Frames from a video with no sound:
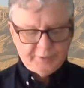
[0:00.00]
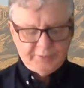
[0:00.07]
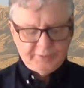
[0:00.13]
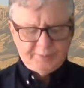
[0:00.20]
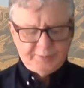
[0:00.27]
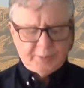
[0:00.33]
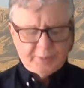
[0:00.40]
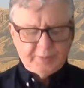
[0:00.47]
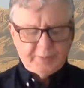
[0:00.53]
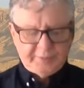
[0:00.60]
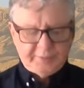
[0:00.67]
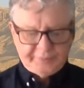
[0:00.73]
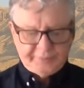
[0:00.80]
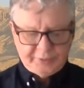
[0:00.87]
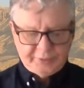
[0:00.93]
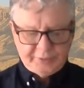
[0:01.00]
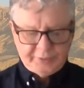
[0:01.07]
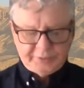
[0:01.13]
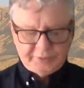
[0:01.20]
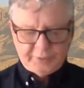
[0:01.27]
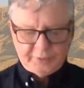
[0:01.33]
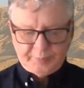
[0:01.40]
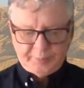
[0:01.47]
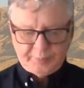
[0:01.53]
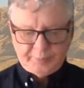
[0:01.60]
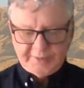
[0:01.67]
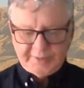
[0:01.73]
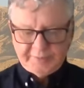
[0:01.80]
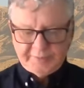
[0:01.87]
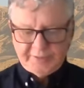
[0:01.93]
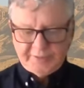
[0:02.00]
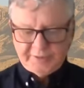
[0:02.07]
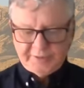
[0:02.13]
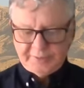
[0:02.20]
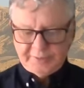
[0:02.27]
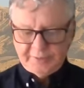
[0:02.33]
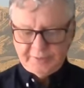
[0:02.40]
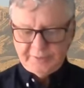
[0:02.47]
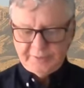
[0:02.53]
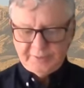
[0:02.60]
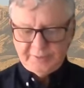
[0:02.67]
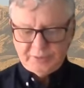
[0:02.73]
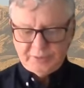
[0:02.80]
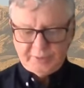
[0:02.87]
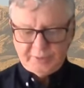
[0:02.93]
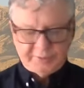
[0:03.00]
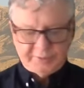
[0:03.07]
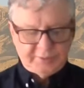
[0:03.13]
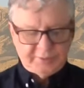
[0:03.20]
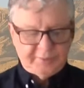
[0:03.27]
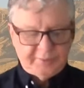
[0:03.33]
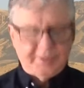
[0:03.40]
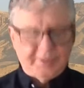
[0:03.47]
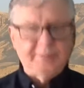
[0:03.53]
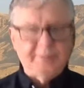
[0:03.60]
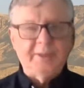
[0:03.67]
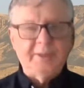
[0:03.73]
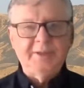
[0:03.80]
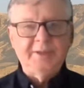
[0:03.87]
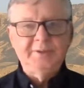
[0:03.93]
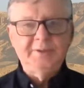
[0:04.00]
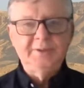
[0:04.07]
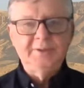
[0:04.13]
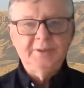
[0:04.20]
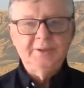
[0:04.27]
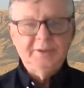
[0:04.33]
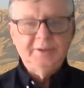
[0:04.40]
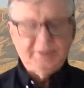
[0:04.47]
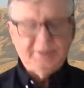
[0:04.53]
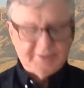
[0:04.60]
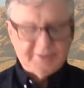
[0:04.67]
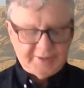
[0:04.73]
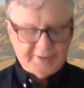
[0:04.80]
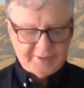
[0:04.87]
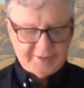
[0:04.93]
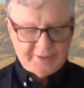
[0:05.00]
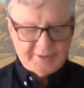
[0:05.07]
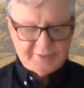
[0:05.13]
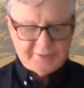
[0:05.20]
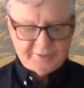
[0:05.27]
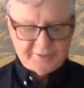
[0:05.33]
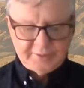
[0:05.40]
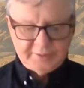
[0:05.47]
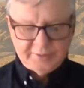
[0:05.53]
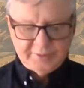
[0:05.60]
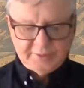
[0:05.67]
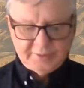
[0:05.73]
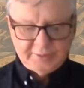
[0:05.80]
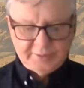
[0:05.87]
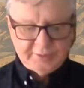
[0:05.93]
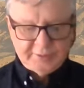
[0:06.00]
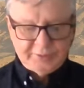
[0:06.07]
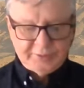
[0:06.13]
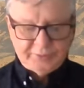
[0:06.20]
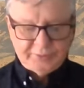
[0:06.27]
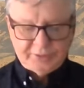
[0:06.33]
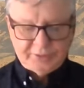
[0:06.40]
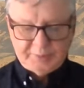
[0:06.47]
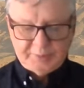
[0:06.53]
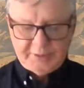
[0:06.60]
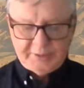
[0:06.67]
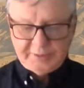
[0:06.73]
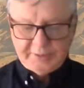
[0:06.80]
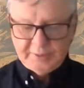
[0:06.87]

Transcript: This probably refers to the planes of existence into which the divine mind incarnates, so to speak,